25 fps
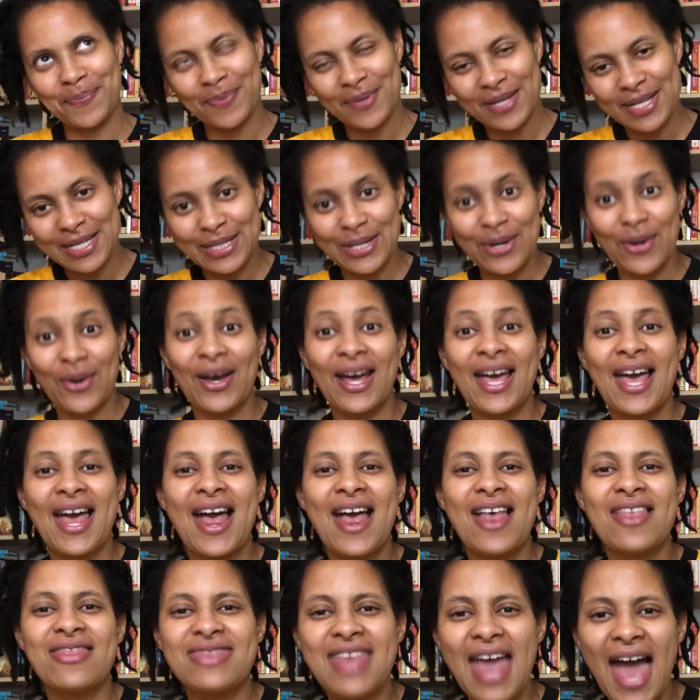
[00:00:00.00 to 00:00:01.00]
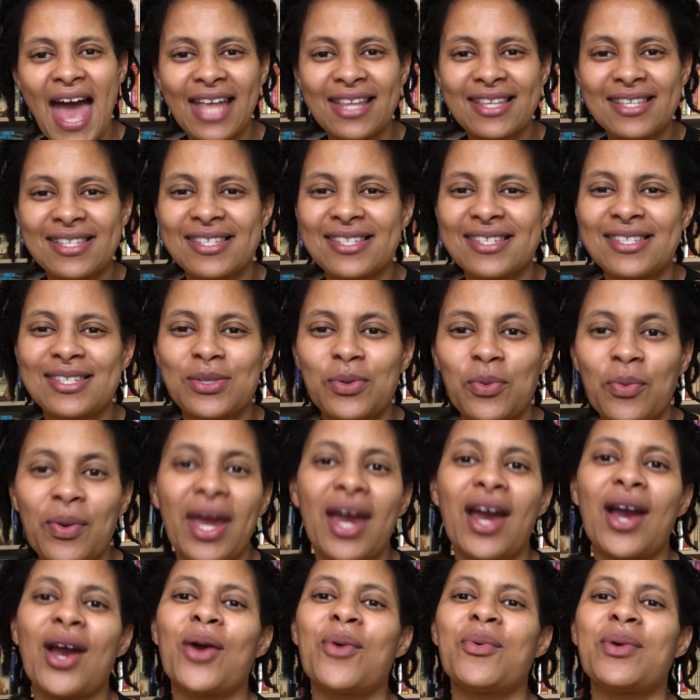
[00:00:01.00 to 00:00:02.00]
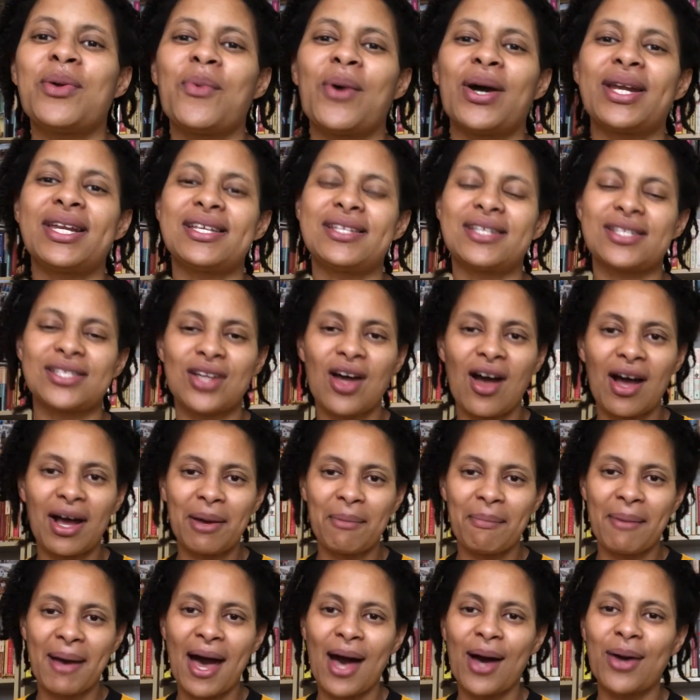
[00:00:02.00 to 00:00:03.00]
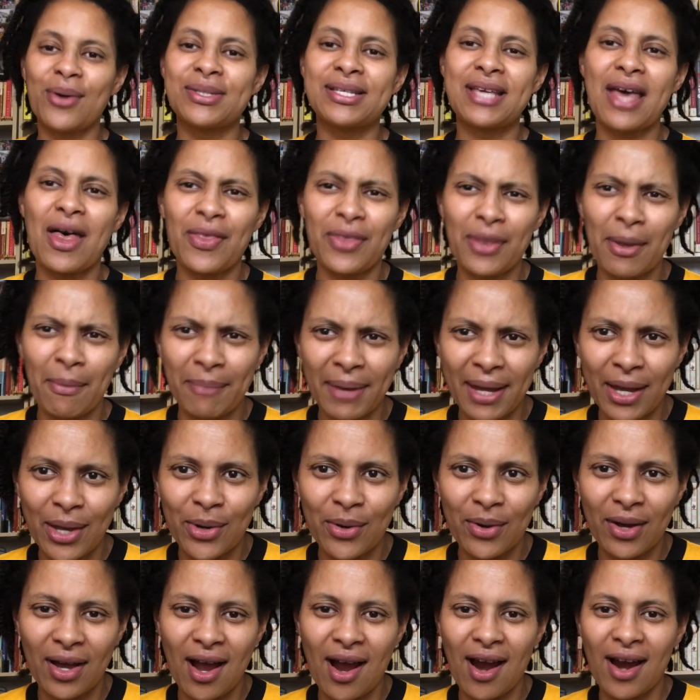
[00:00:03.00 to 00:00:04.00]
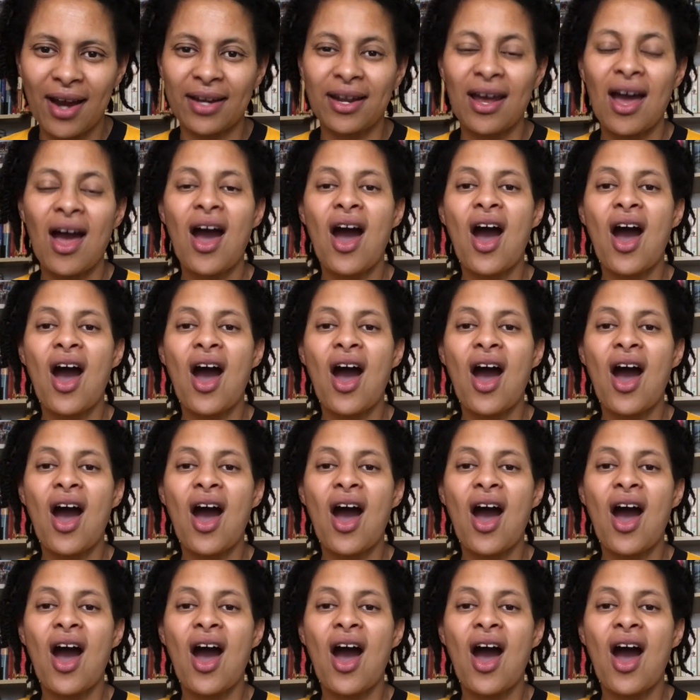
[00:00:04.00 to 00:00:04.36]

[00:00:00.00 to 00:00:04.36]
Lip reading: So that's where we wanted to talk about the bingo card.